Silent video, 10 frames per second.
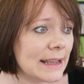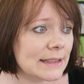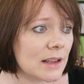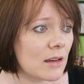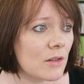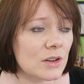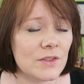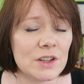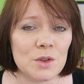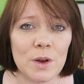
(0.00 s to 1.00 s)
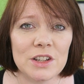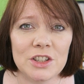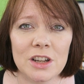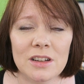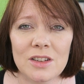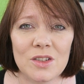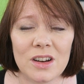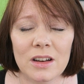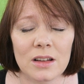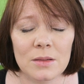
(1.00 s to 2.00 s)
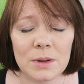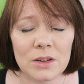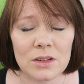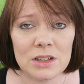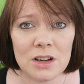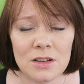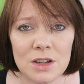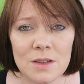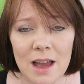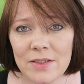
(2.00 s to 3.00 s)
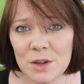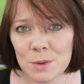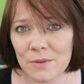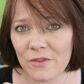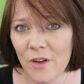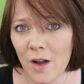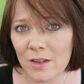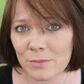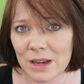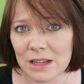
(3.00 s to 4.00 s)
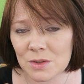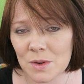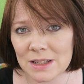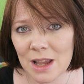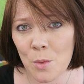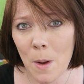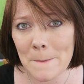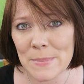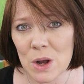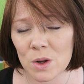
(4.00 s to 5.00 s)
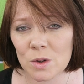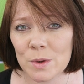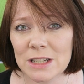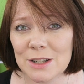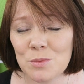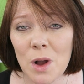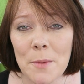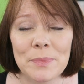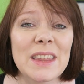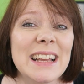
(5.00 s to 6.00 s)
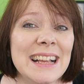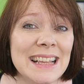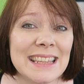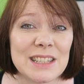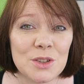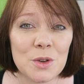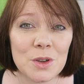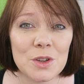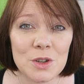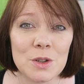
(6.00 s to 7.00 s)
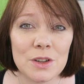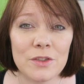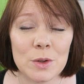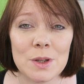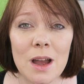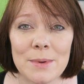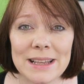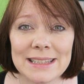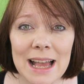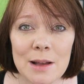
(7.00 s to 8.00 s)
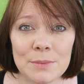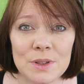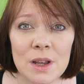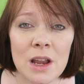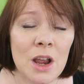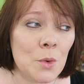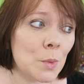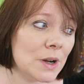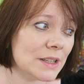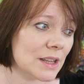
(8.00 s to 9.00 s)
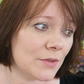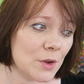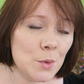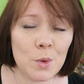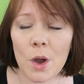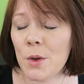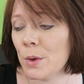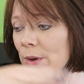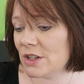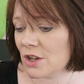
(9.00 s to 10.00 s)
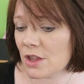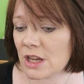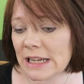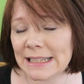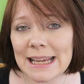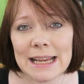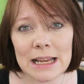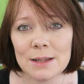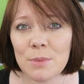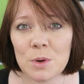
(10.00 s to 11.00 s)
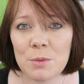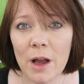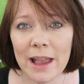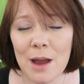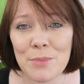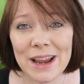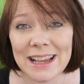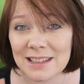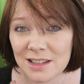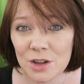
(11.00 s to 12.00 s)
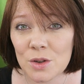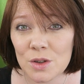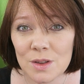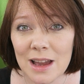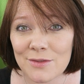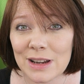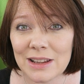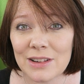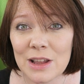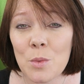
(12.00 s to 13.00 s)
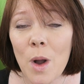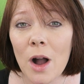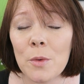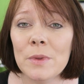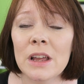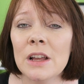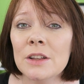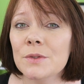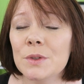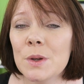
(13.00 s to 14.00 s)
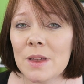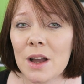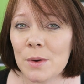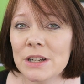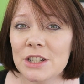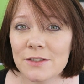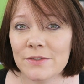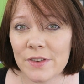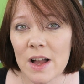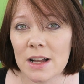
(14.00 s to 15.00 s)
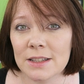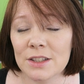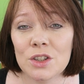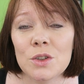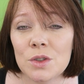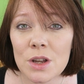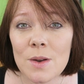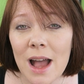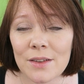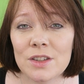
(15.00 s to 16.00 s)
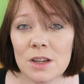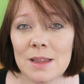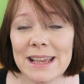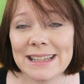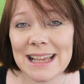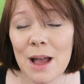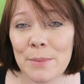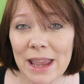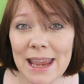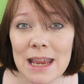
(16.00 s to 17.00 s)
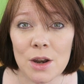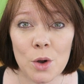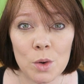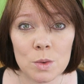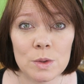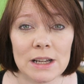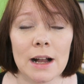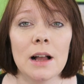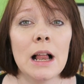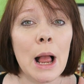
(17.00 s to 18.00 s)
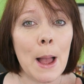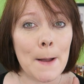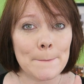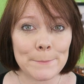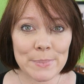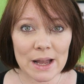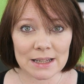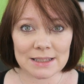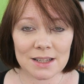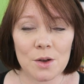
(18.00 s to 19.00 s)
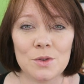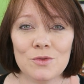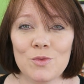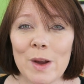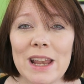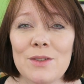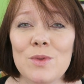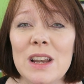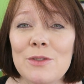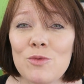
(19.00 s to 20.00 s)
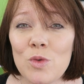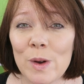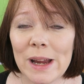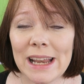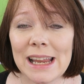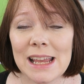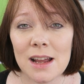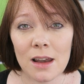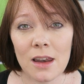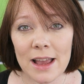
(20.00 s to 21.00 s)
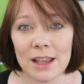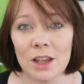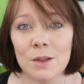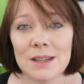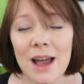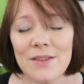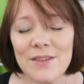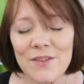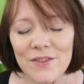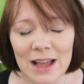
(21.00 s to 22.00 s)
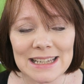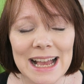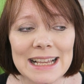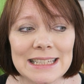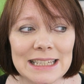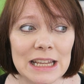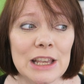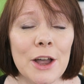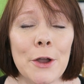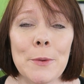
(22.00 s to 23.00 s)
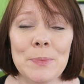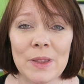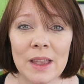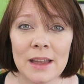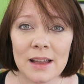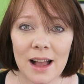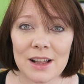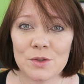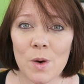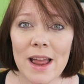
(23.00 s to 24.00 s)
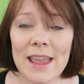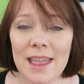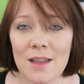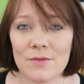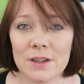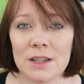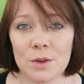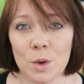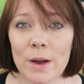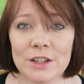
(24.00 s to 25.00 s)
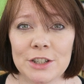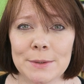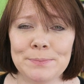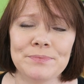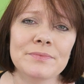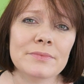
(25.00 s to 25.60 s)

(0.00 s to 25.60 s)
is a long division question and you're kind of like, oh my god, I just can't do that. And then you spend five minutes trying to get one mark on question one. That's not a good use of your time in exams. Whereas if you know question 13 is multiplying out brackets and you can do that really, really well, do that question first. You do not have to do the exam in order but I would really, really, really like you to have a fantastic go at trying every single question